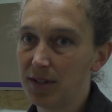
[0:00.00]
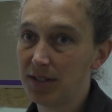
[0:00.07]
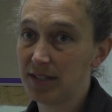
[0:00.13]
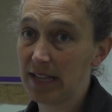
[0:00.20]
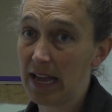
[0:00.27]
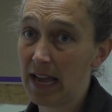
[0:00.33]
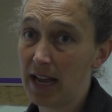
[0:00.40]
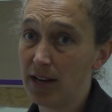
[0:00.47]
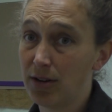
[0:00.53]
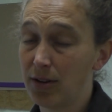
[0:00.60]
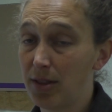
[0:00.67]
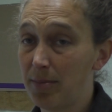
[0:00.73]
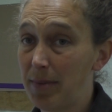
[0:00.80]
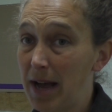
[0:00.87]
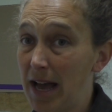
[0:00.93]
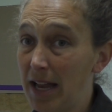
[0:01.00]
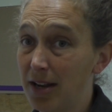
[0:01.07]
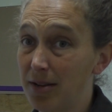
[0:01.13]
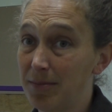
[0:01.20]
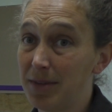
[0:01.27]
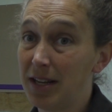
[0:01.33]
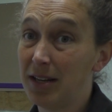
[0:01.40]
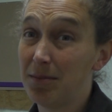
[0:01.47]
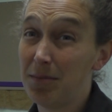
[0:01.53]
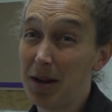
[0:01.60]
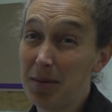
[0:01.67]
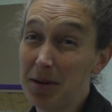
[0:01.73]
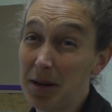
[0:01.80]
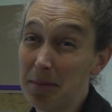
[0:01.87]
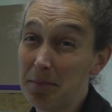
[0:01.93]
the side or the bottom in
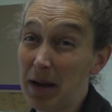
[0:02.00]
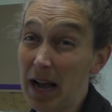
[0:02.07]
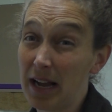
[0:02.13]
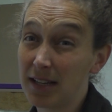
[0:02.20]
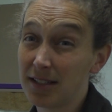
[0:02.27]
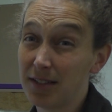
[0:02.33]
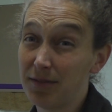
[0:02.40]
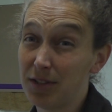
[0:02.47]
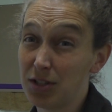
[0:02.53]
maybe a box of